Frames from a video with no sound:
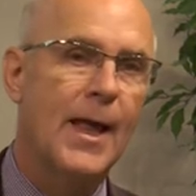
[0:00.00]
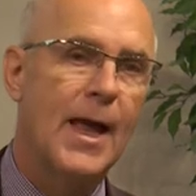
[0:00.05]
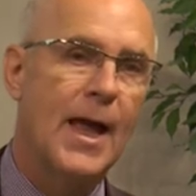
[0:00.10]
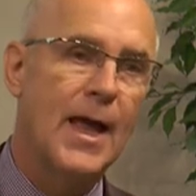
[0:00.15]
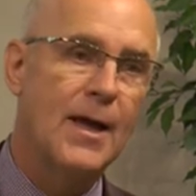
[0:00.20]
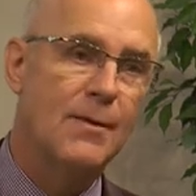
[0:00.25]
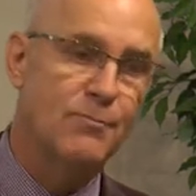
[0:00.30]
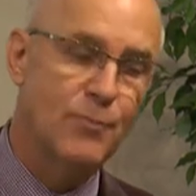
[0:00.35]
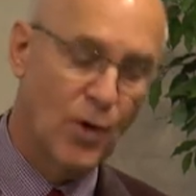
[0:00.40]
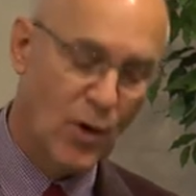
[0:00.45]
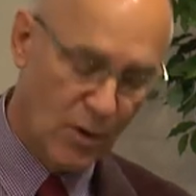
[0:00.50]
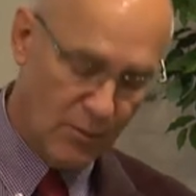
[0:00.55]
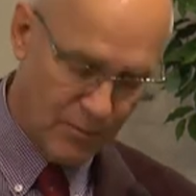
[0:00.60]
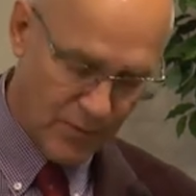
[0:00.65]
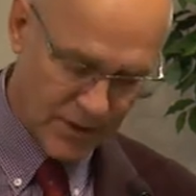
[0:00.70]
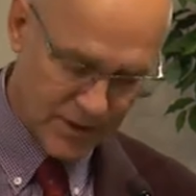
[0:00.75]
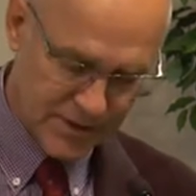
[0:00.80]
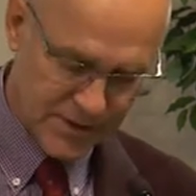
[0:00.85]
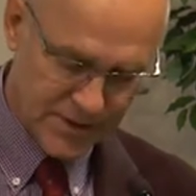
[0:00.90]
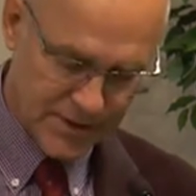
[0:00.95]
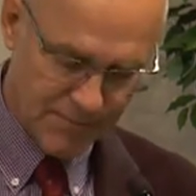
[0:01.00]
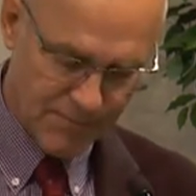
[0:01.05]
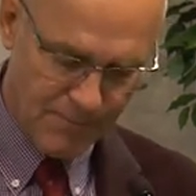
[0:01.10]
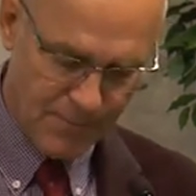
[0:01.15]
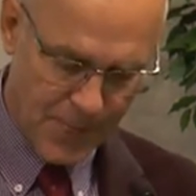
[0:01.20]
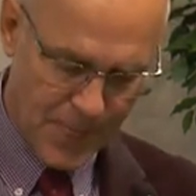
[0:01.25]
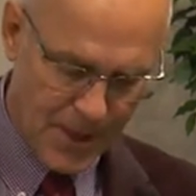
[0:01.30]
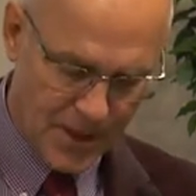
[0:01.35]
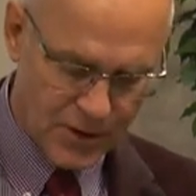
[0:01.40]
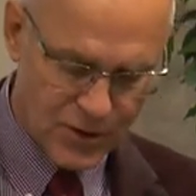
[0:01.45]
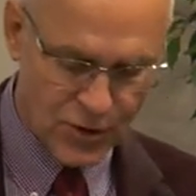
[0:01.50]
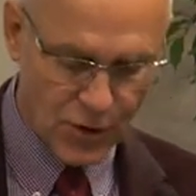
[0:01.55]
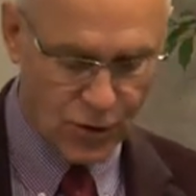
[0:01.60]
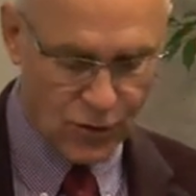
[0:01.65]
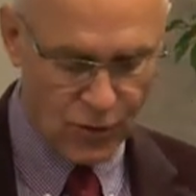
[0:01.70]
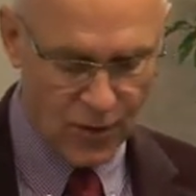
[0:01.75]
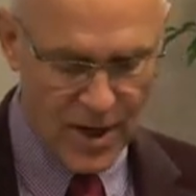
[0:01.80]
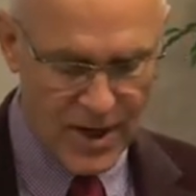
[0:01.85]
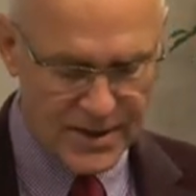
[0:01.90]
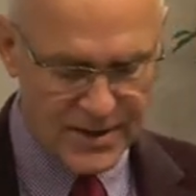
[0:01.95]
and purpose. So
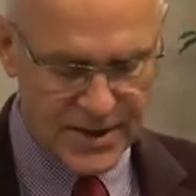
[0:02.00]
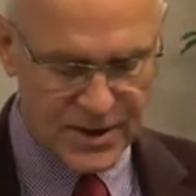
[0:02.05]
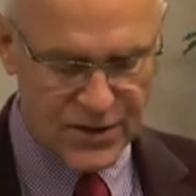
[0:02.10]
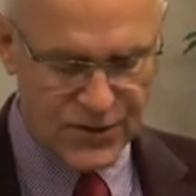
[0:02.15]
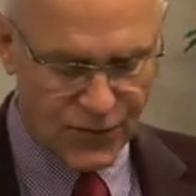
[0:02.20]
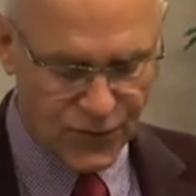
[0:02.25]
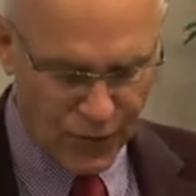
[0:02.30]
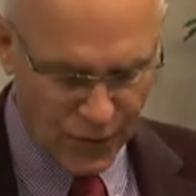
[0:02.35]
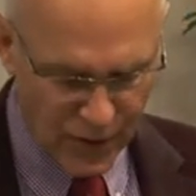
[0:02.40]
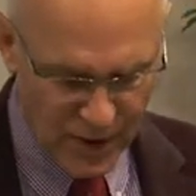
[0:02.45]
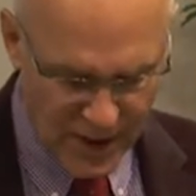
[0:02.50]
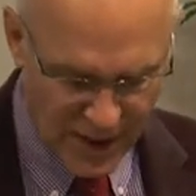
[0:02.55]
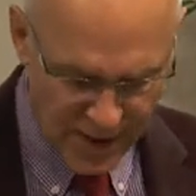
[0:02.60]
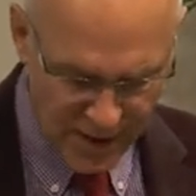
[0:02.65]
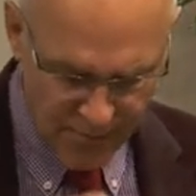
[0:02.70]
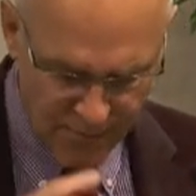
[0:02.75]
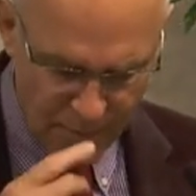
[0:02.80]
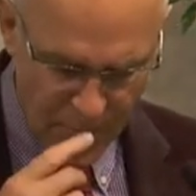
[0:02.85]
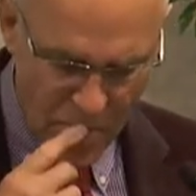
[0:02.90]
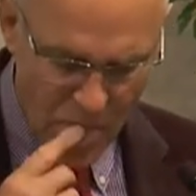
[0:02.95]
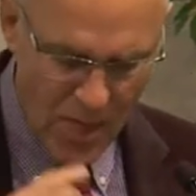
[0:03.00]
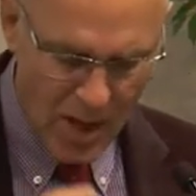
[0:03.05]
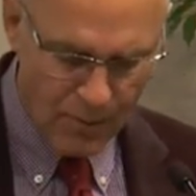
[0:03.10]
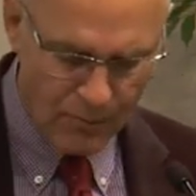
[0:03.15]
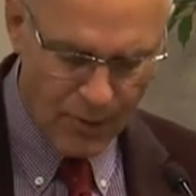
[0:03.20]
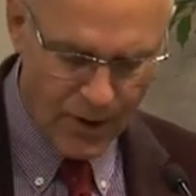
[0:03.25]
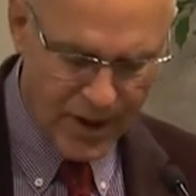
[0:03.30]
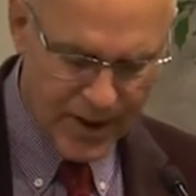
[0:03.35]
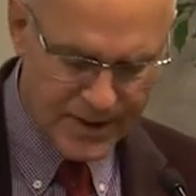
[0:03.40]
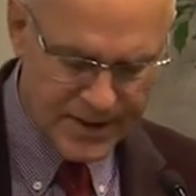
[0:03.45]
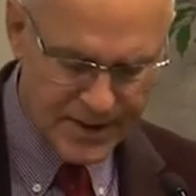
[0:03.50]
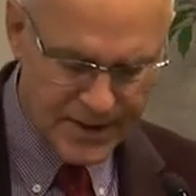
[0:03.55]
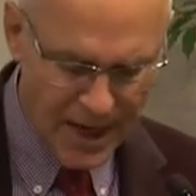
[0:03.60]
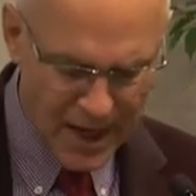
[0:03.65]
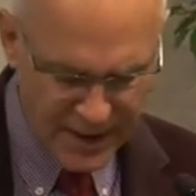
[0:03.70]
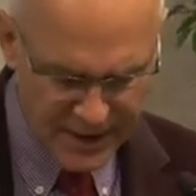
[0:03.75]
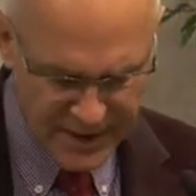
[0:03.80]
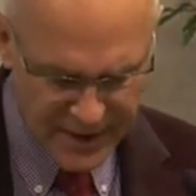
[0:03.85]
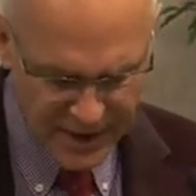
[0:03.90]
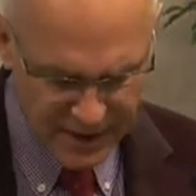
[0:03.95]
grace is free, but it's
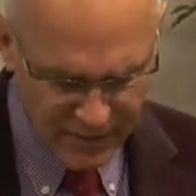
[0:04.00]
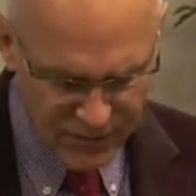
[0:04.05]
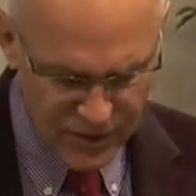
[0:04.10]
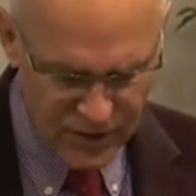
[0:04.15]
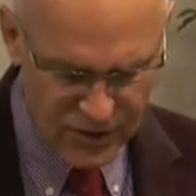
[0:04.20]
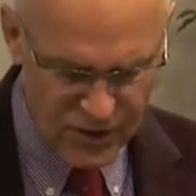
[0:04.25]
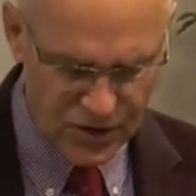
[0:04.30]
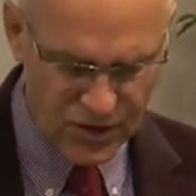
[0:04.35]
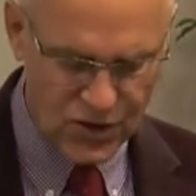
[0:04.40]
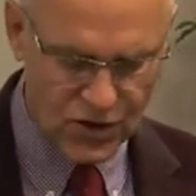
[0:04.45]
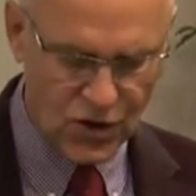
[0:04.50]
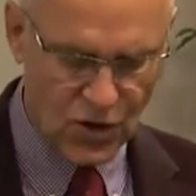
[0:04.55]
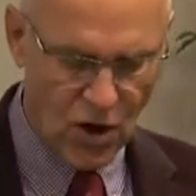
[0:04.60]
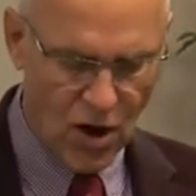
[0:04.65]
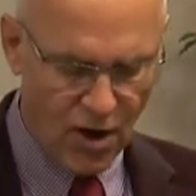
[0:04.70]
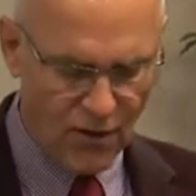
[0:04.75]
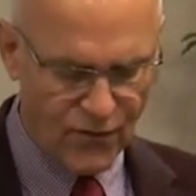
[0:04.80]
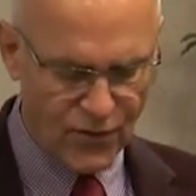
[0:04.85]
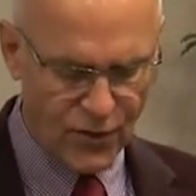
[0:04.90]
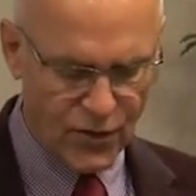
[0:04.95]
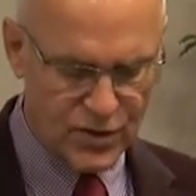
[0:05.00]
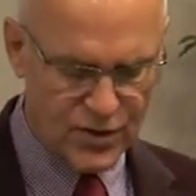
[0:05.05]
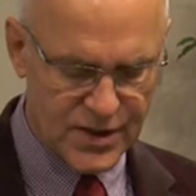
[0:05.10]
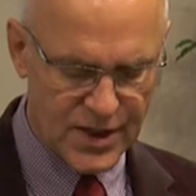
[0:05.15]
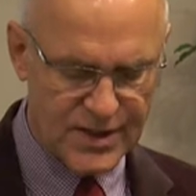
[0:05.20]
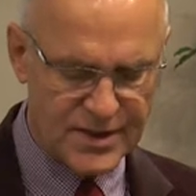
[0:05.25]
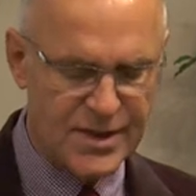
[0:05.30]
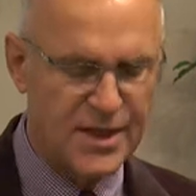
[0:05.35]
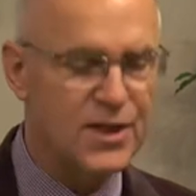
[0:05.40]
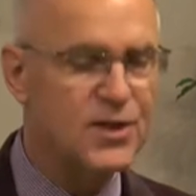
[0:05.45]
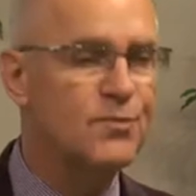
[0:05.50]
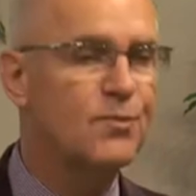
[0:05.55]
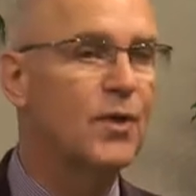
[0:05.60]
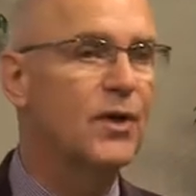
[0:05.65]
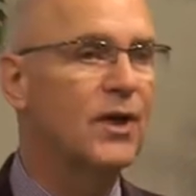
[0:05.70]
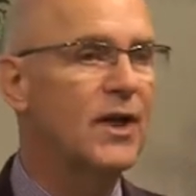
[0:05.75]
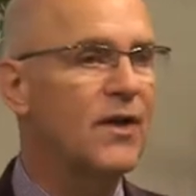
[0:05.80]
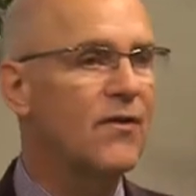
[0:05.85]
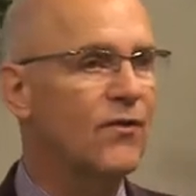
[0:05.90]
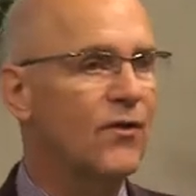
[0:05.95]
not given to scoffers and
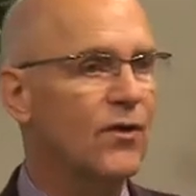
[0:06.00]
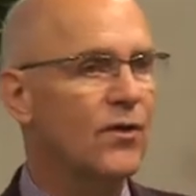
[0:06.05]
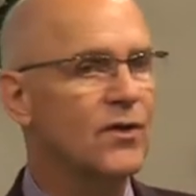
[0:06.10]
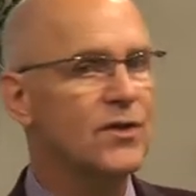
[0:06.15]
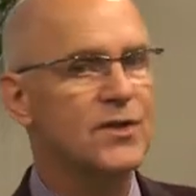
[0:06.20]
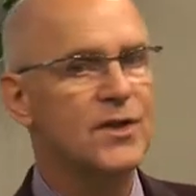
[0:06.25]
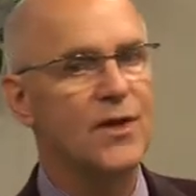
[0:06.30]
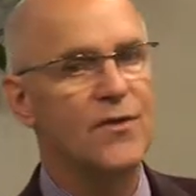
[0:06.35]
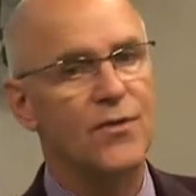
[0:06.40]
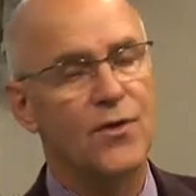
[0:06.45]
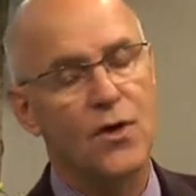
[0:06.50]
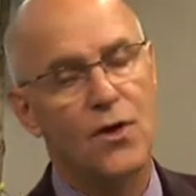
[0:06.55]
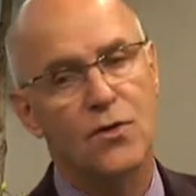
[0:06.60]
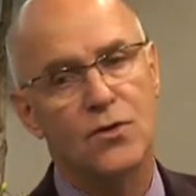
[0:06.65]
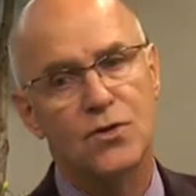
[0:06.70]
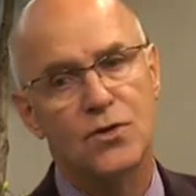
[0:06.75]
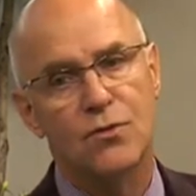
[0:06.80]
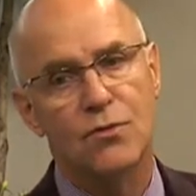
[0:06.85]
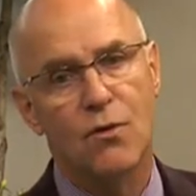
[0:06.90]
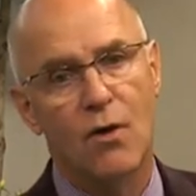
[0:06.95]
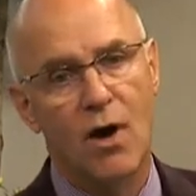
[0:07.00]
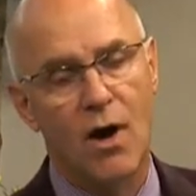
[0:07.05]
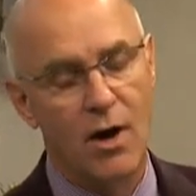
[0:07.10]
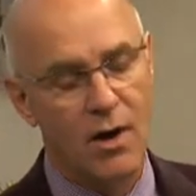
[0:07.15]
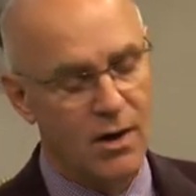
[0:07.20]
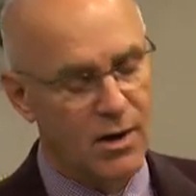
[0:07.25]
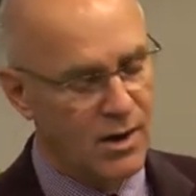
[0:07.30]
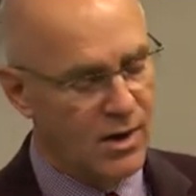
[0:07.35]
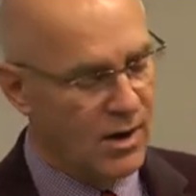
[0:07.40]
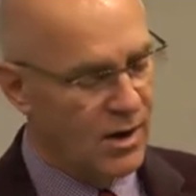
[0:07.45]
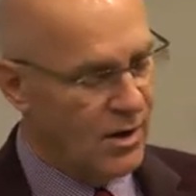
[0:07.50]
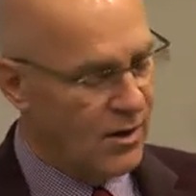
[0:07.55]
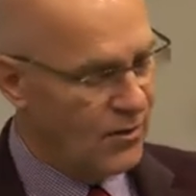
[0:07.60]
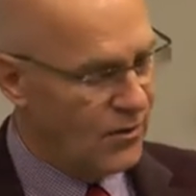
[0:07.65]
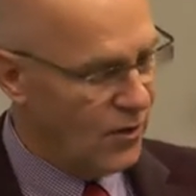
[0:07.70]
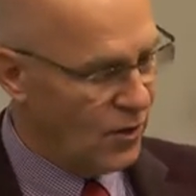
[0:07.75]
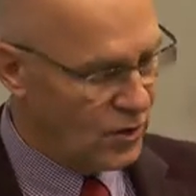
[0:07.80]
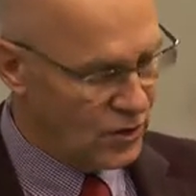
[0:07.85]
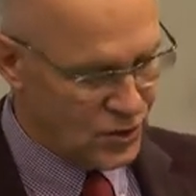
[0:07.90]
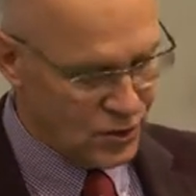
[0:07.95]
disbelievers and those who are
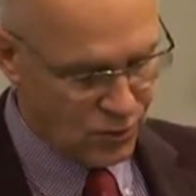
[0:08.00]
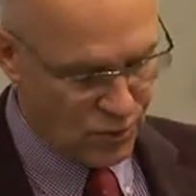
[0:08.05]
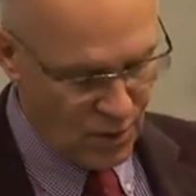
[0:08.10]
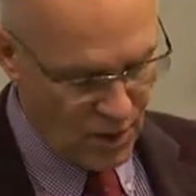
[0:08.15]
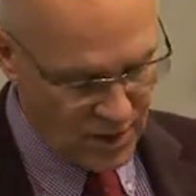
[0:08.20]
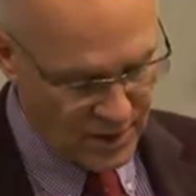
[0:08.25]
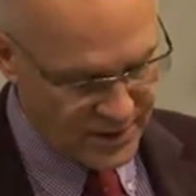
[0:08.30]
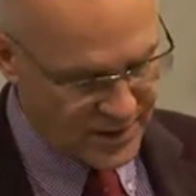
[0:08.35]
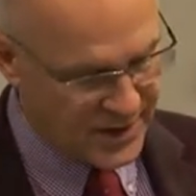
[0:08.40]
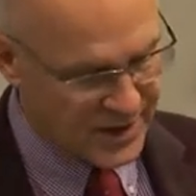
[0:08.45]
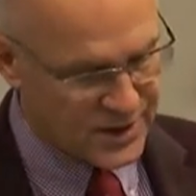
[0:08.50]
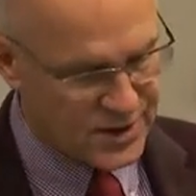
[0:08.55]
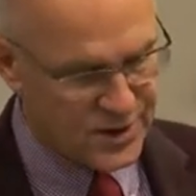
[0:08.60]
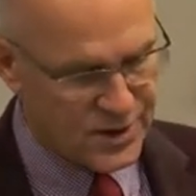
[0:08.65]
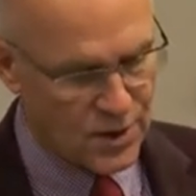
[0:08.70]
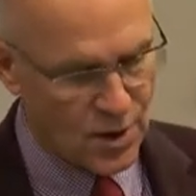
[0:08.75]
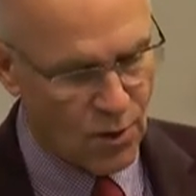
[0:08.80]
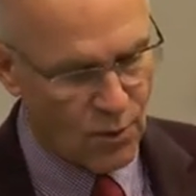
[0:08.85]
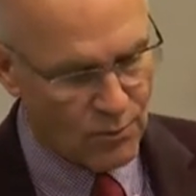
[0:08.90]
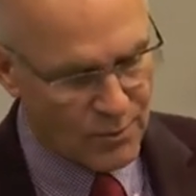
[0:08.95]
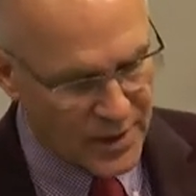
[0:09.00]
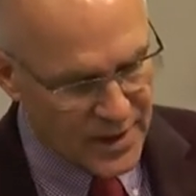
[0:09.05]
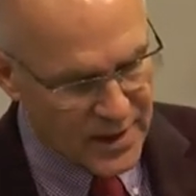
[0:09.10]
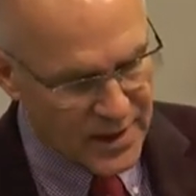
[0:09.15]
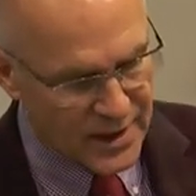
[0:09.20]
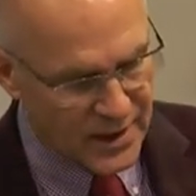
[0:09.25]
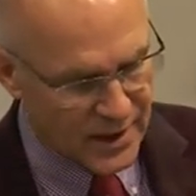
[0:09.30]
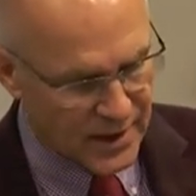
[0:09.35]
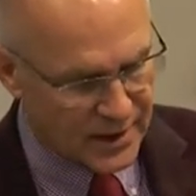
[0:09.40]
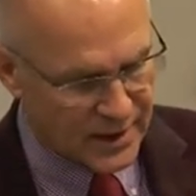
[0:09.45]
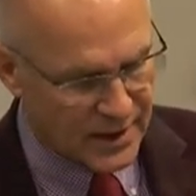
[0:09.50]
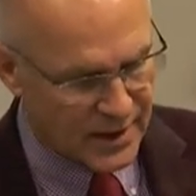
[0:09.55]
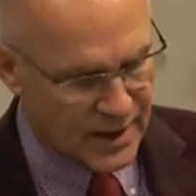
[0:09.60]
disobedient.